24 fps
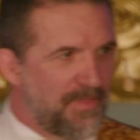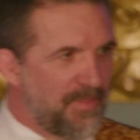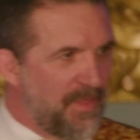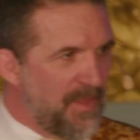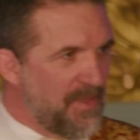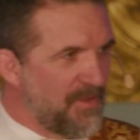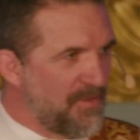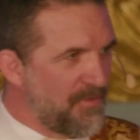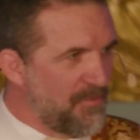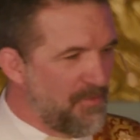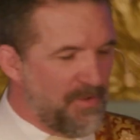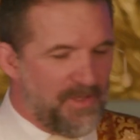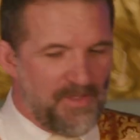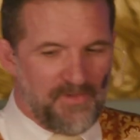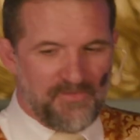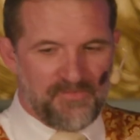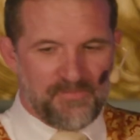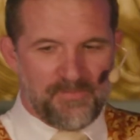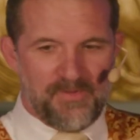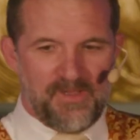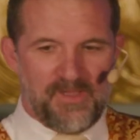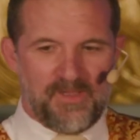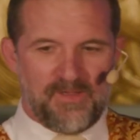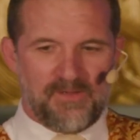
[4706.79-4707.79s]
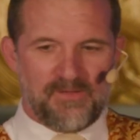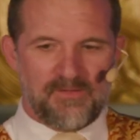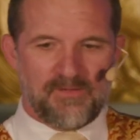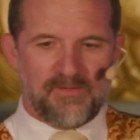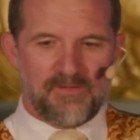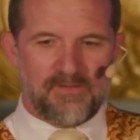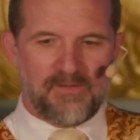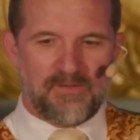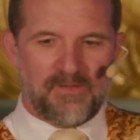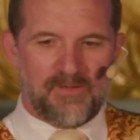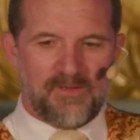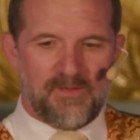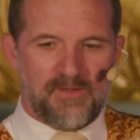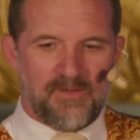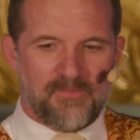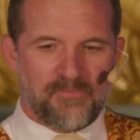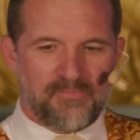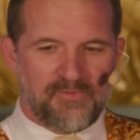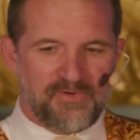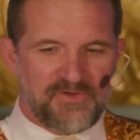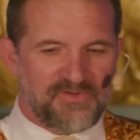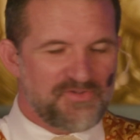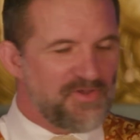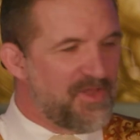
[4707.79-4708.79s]
Thank you, Esme.
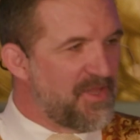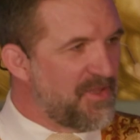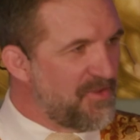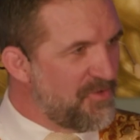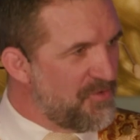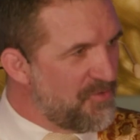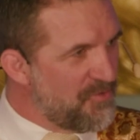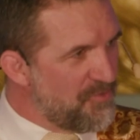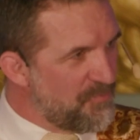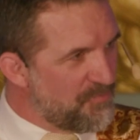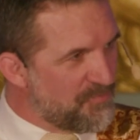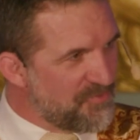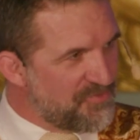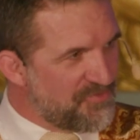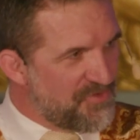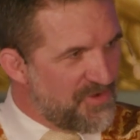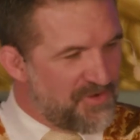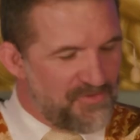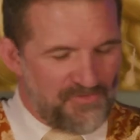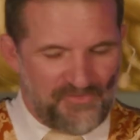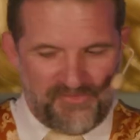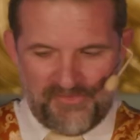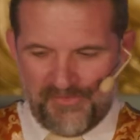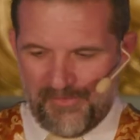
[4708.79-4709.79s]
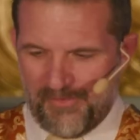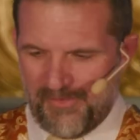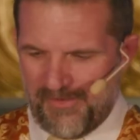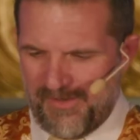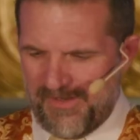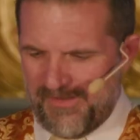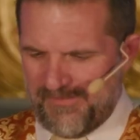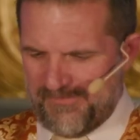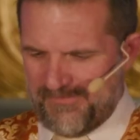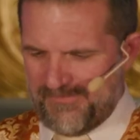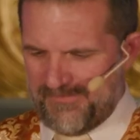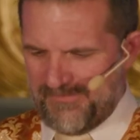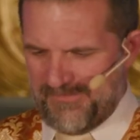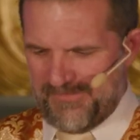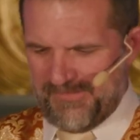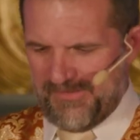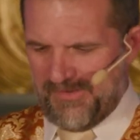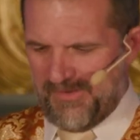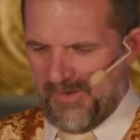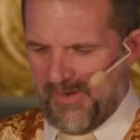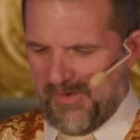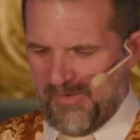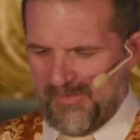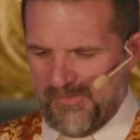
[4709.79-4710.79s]
Appreciate you, appreciate your story,
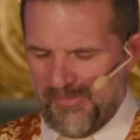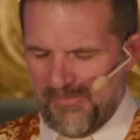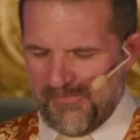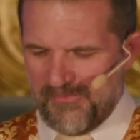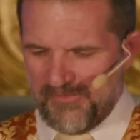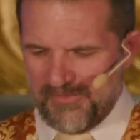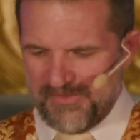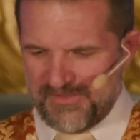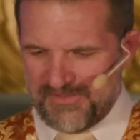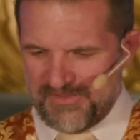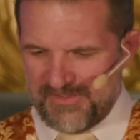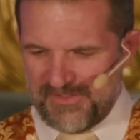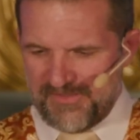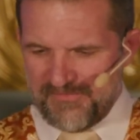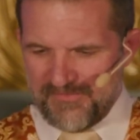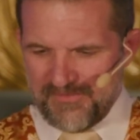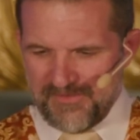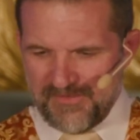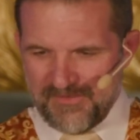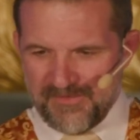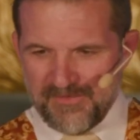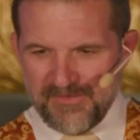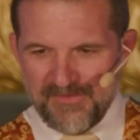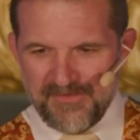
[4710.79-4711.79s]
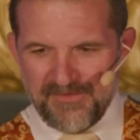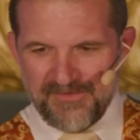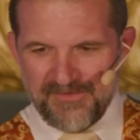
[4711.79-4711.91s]
overachiever.